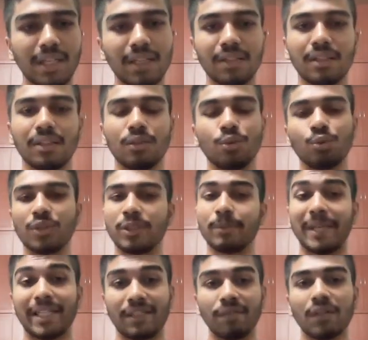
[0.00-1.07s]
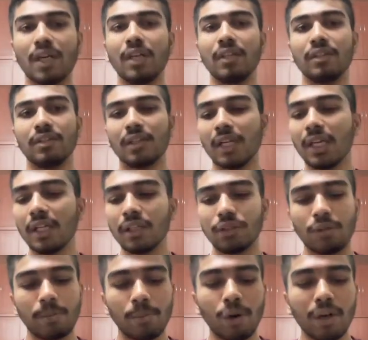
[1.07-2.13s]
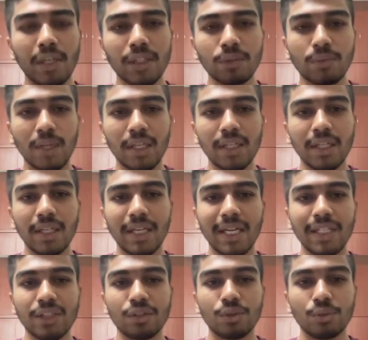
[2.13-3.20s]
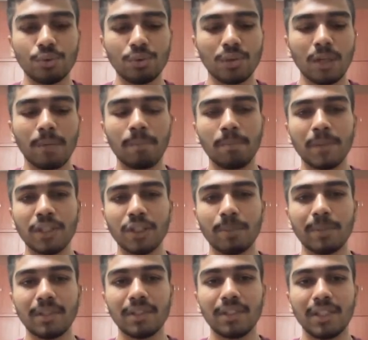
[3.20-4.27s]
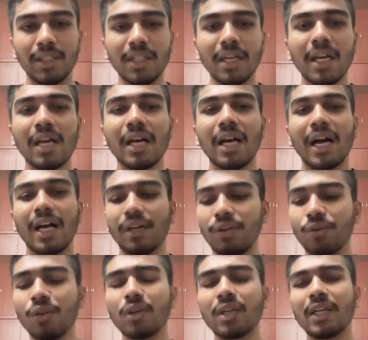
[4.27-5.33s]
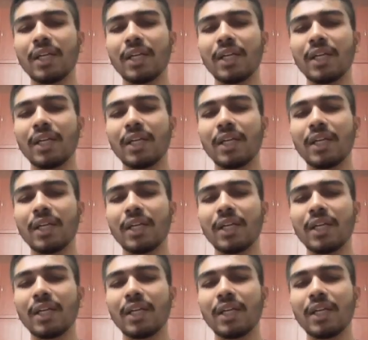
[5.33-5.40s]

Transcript: and the two respective colors. So a pawn is 1, a knight is 2, a bishop is 3, and a rook